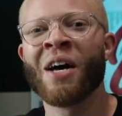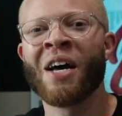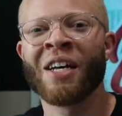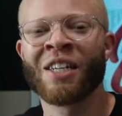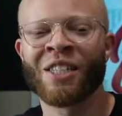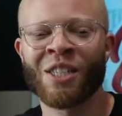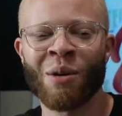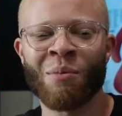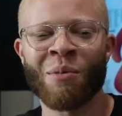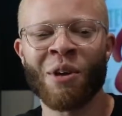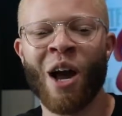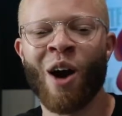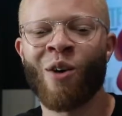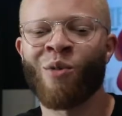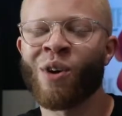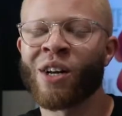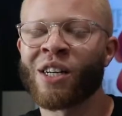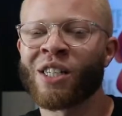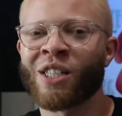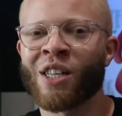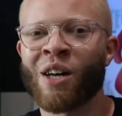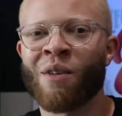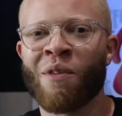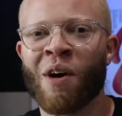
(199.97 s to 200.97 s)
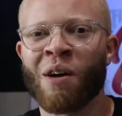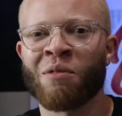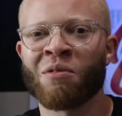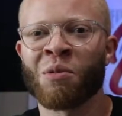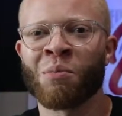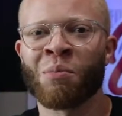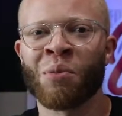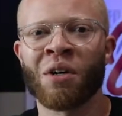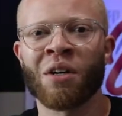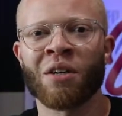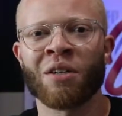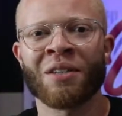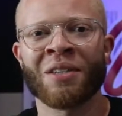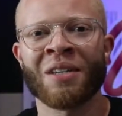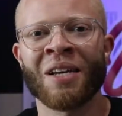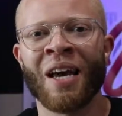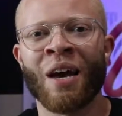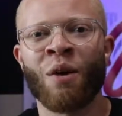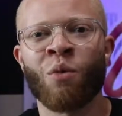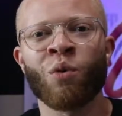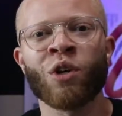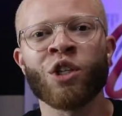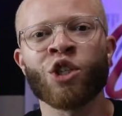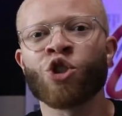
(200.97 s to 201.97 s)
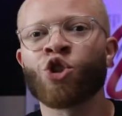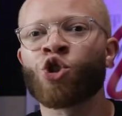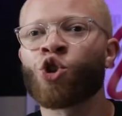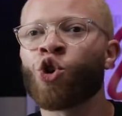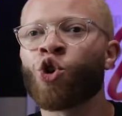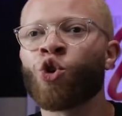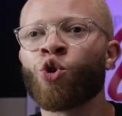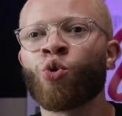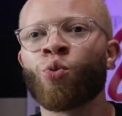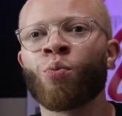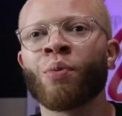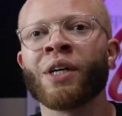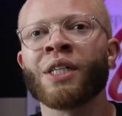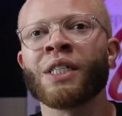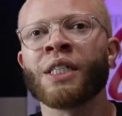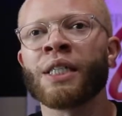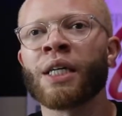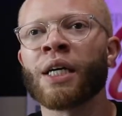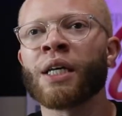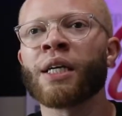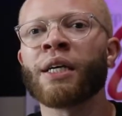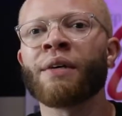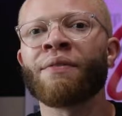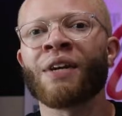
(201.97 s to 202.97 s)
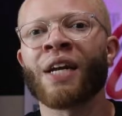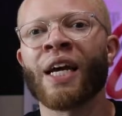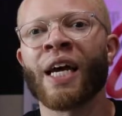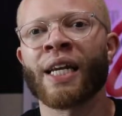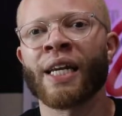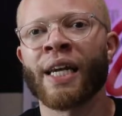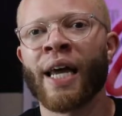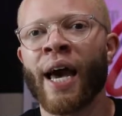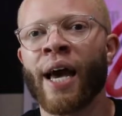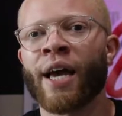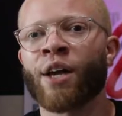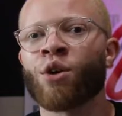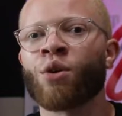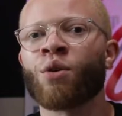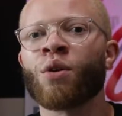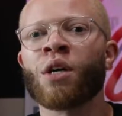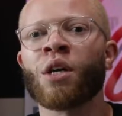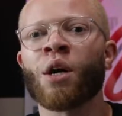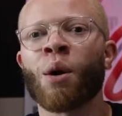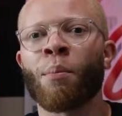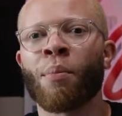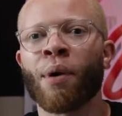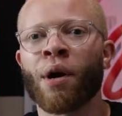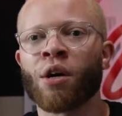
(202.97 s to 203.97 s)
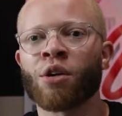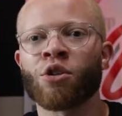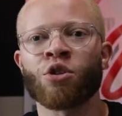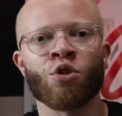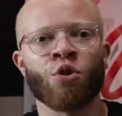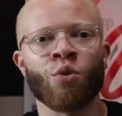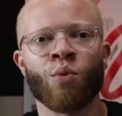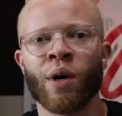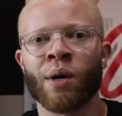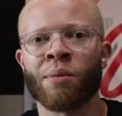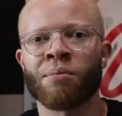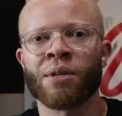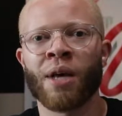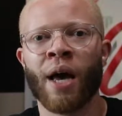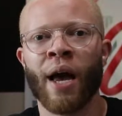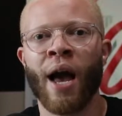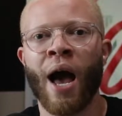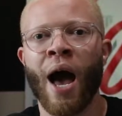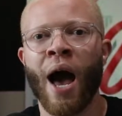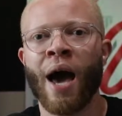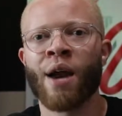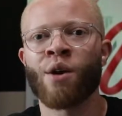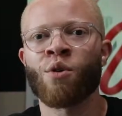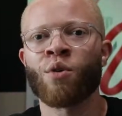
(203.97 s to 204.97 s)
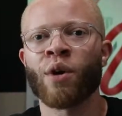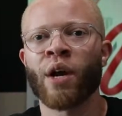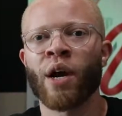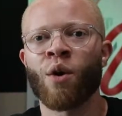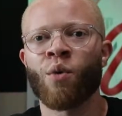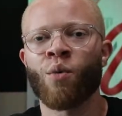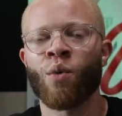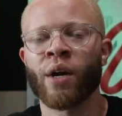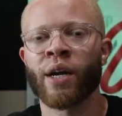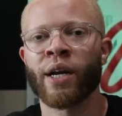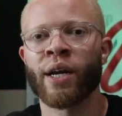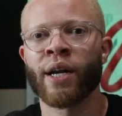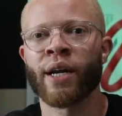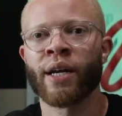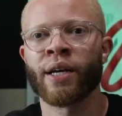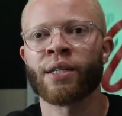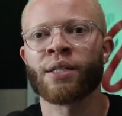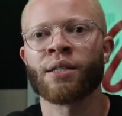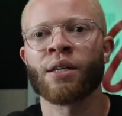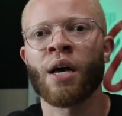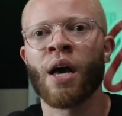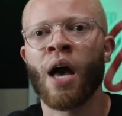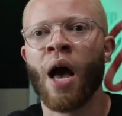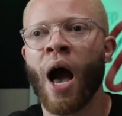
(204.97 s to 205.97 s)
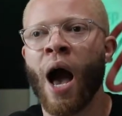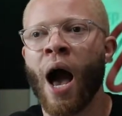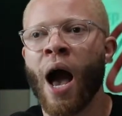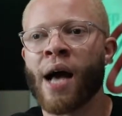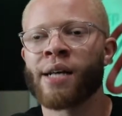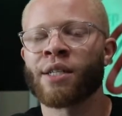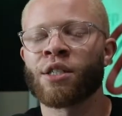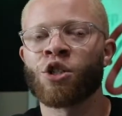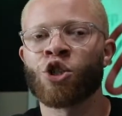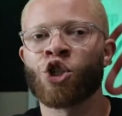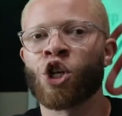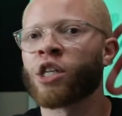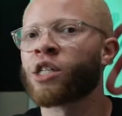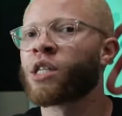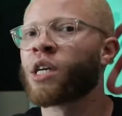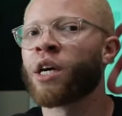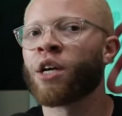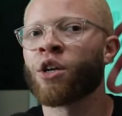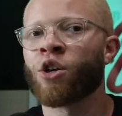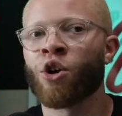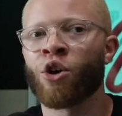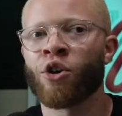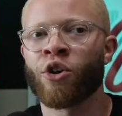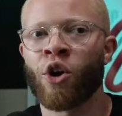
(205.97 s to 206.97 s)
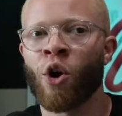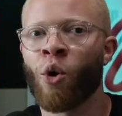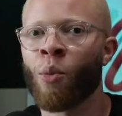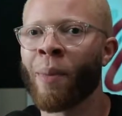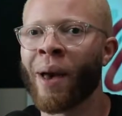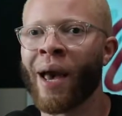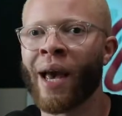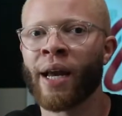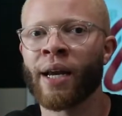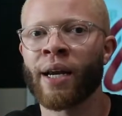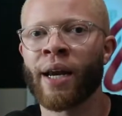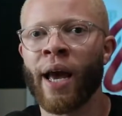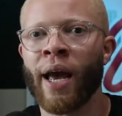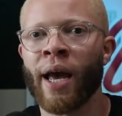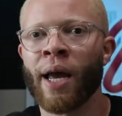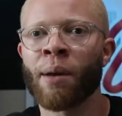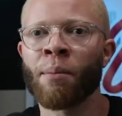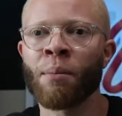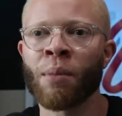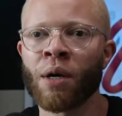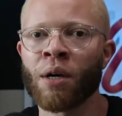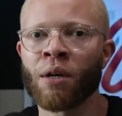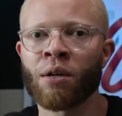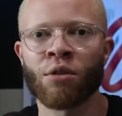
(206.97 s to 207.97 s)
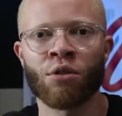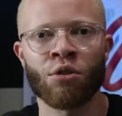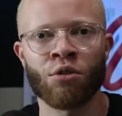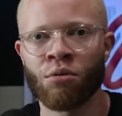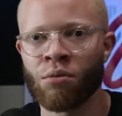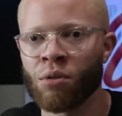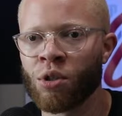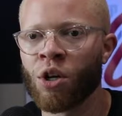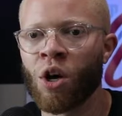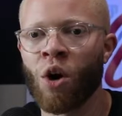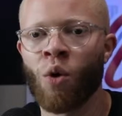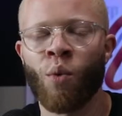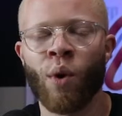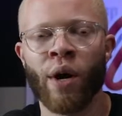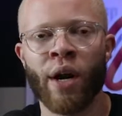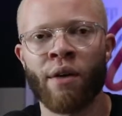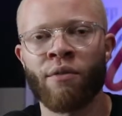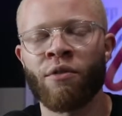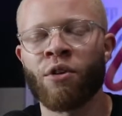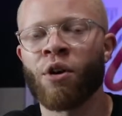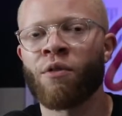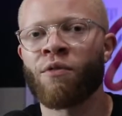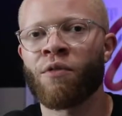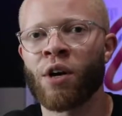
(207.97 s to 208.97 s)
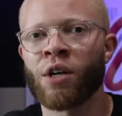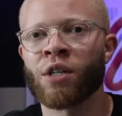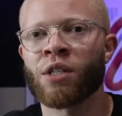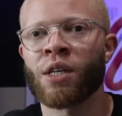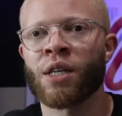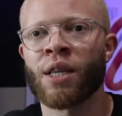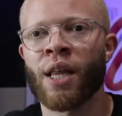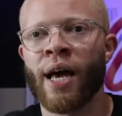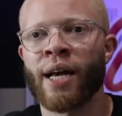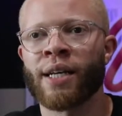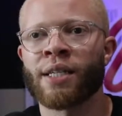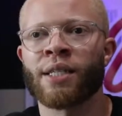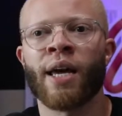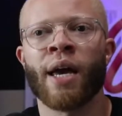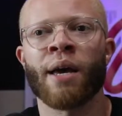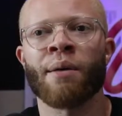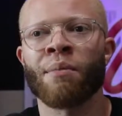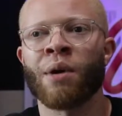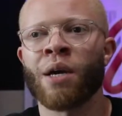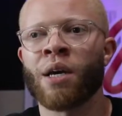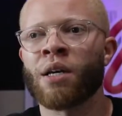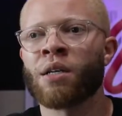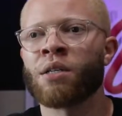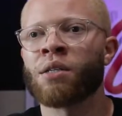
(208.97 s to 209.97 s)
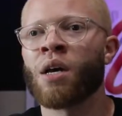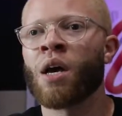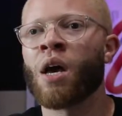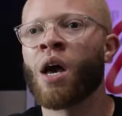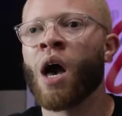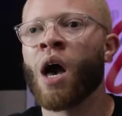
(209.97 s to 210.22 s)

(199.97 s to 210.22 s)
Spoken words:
Some of y'all running stuff off the books, which is cool, but still, even at that, you need a personal website. I don't care what it is. I suggest getting your domain name, you know, whatever your first and last name is,